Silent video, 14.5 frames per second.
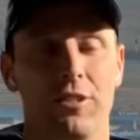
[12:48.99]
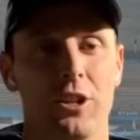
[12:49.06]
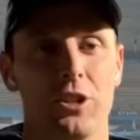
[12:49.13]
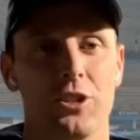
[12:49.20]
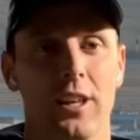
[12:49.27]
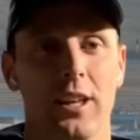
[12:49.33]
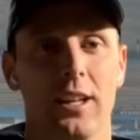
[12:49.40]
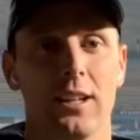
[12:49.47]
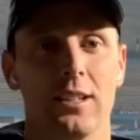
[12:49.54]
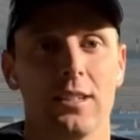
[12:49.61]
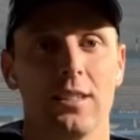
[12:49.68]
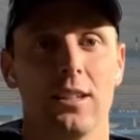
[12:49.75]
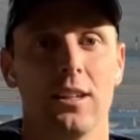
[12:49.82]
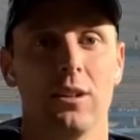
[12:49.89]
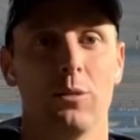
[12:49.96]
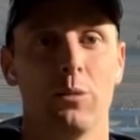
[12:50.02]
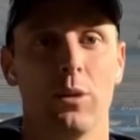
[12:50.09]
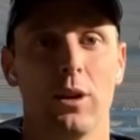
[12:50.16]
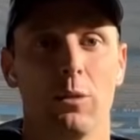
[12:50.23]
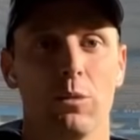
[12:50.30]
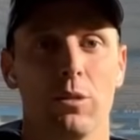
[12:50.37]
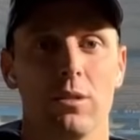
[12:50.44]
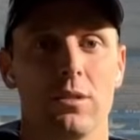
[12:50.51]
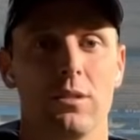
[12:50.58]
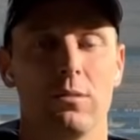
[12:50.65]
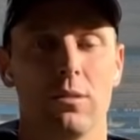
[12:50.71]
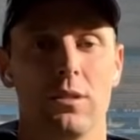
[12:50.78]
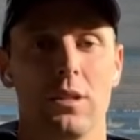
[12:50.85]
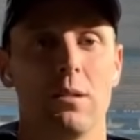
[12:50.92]
finished the innings there
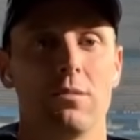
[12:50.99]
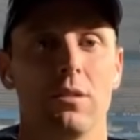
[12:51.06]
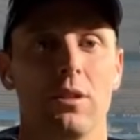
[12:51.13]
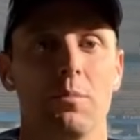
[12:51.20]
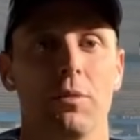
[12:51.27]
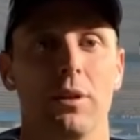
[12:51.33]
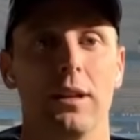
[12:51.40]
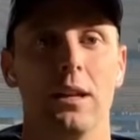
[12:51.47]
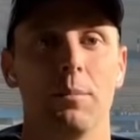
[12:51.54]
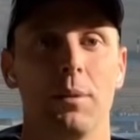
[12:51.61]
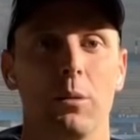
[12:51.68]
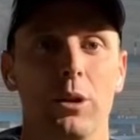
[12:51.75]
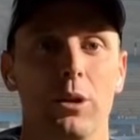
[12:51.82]
was absolutely brilliant,